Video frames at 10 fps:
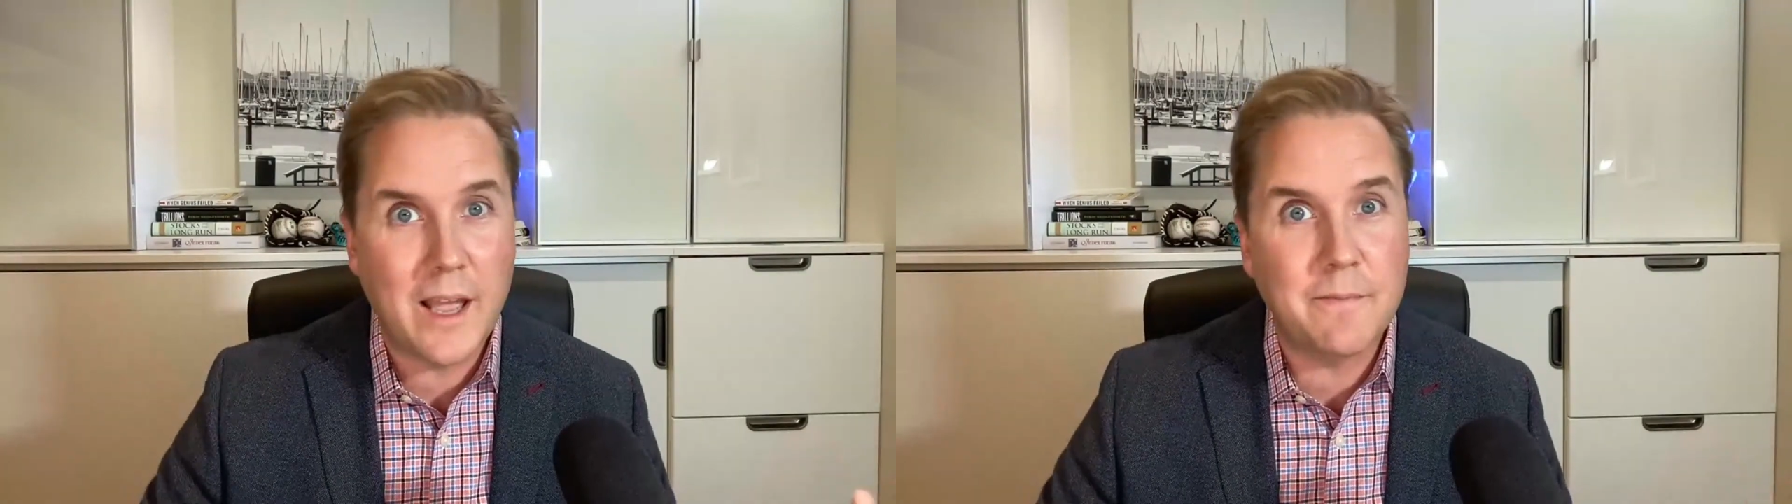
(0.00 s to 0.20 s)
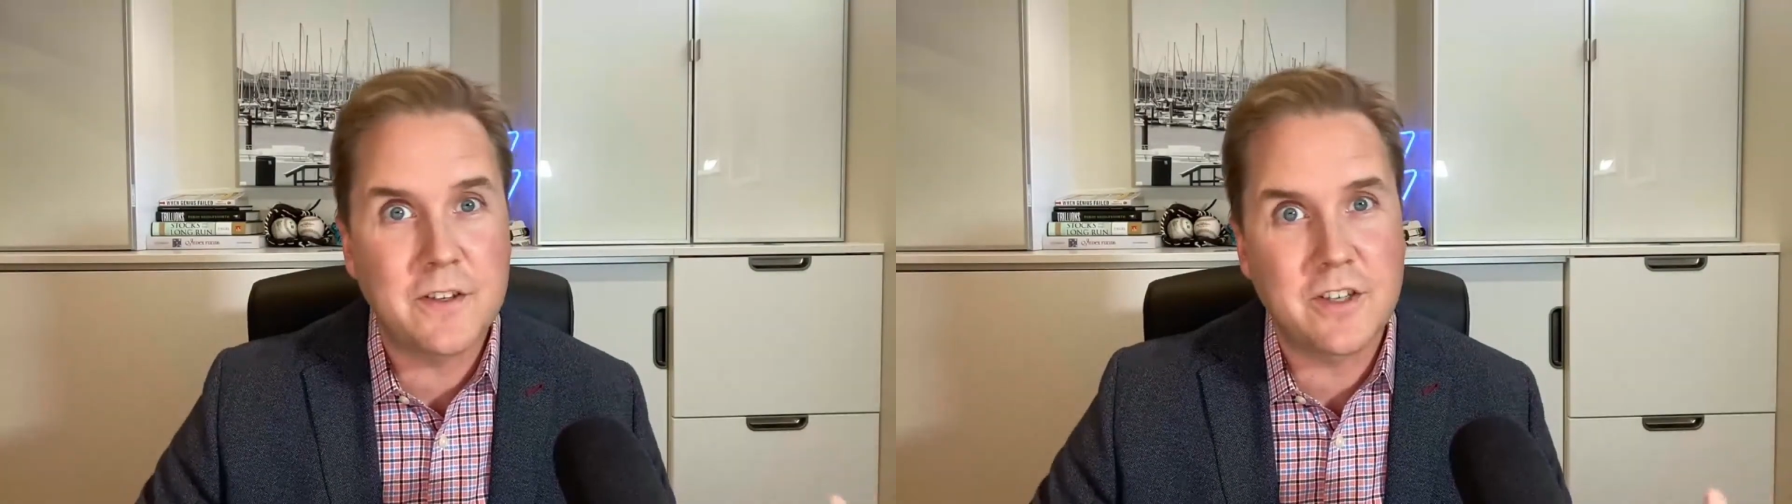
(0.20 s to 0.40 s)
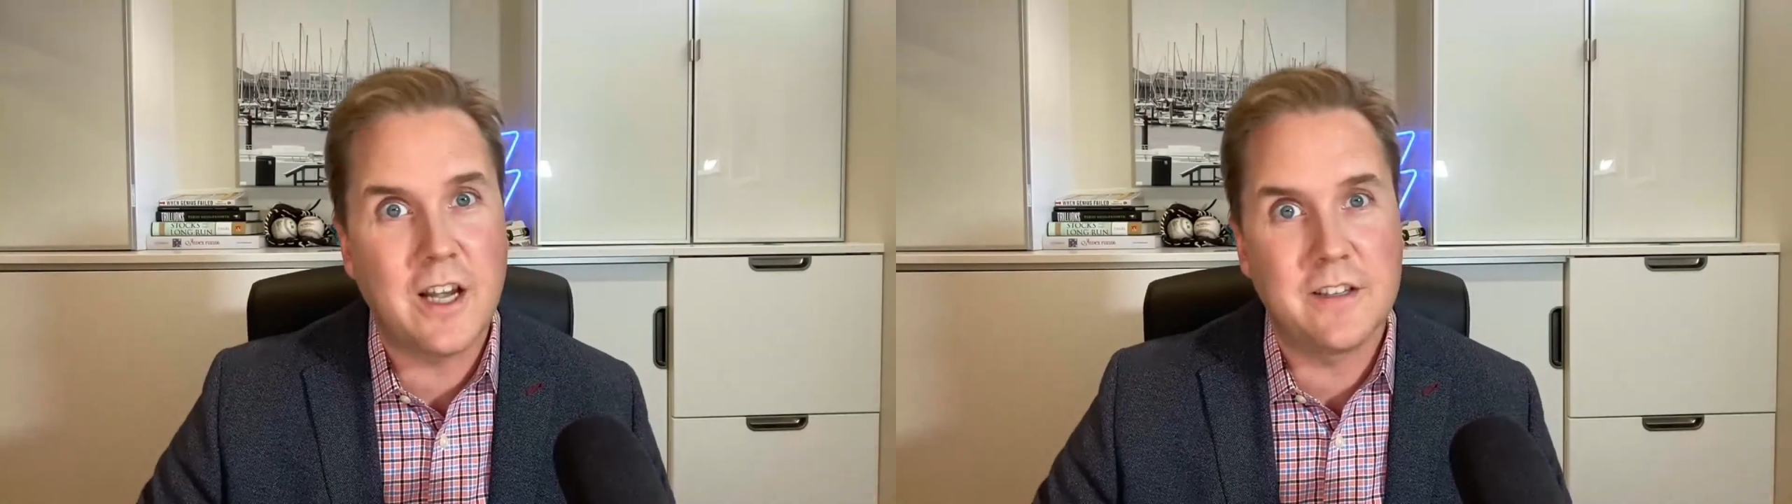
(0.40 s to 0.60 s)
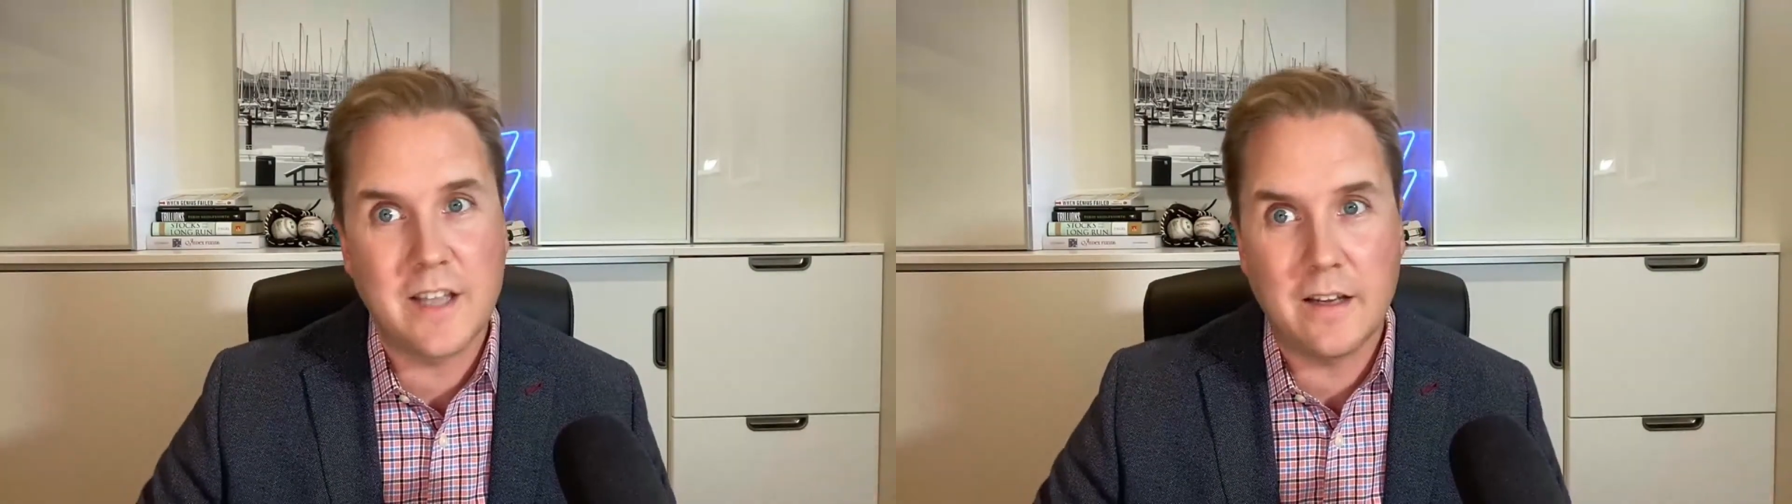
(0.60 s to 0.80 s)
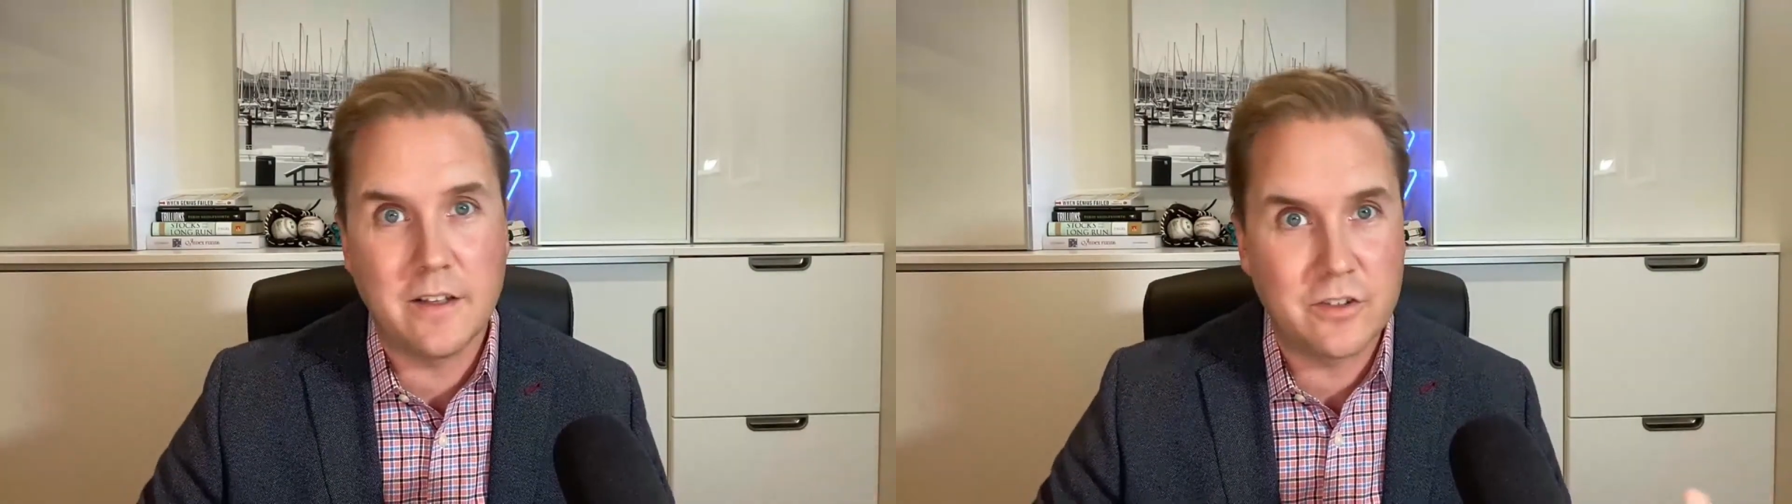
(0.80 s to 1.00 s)
emphasize
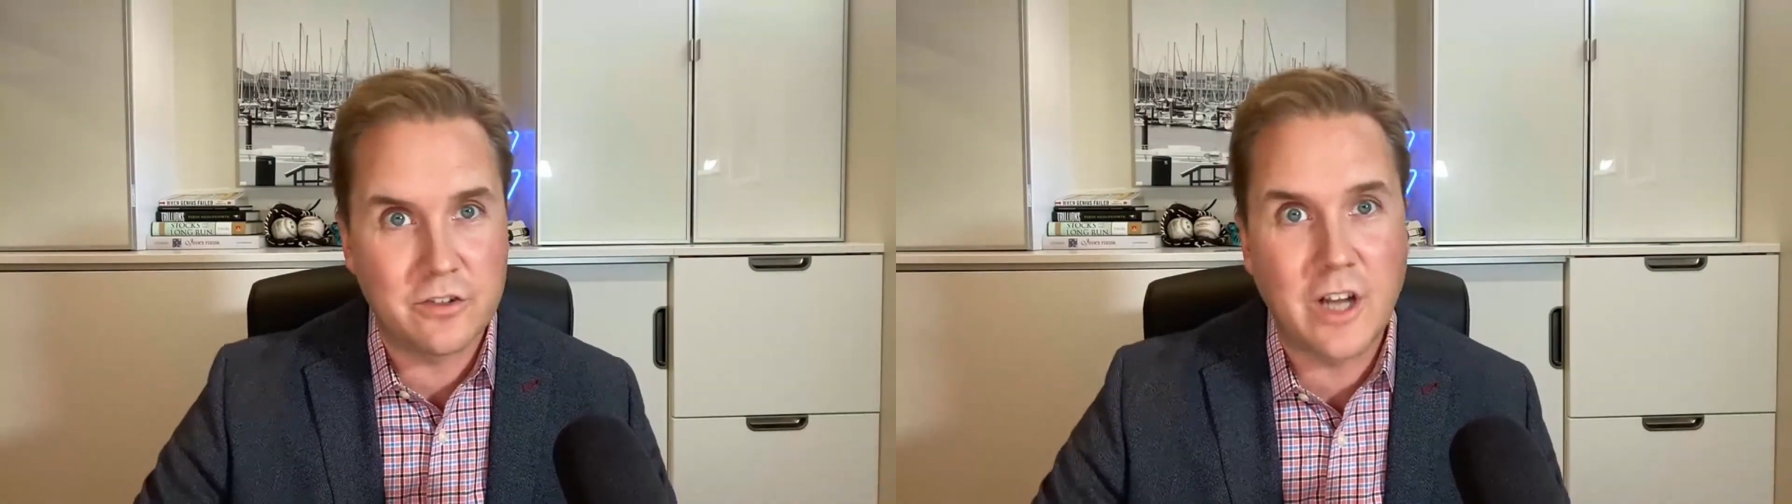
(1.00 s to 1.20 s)
that this is